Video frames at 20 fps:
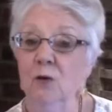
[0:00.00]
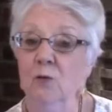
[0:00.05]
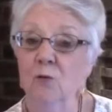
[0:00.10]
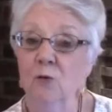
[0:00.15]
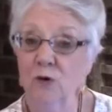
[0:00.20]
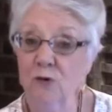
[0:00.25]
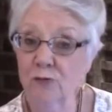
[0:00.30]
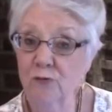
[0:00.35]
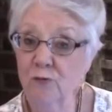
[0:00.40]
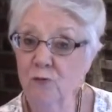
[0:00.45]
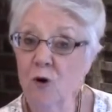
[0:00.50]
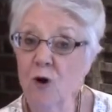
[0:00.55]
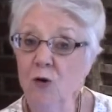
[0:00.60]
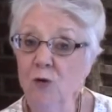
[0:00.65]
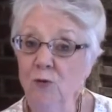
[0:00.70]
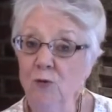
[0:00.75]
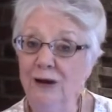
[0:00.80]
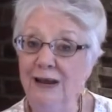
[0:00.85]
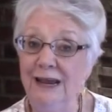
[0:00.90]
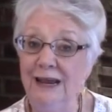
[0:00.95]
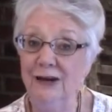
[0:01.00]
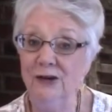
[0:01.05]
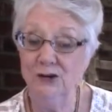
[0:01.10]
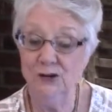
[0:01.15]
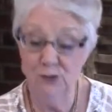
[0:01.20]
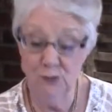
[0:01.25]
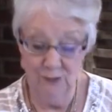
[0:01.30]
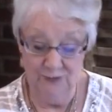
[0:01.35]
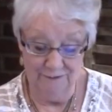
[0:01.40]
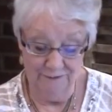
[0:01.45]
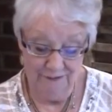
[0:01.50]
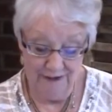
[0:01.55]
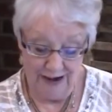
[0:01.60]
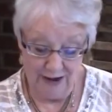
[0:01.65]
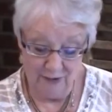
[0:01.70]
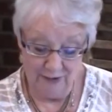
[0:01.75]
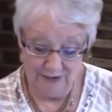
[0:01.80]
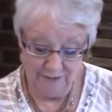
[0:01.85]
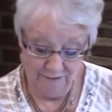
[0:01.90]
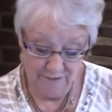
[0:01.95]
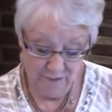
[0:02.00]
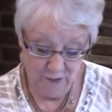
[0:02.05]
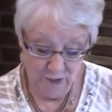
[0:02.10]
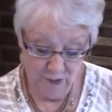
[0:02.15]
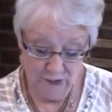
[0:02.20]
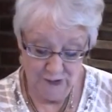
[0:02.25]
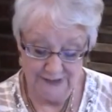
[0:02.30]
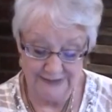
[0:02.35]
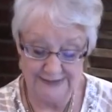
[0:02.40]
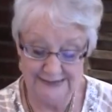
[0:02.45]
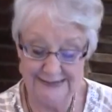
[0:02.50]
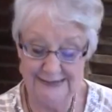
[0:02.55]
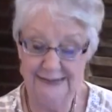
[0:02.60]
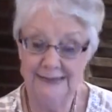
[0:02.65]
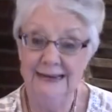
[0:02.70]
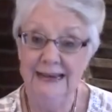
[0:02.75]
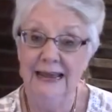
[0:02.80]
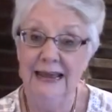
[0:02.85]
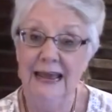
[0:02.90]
were thrown into a fiery furnace,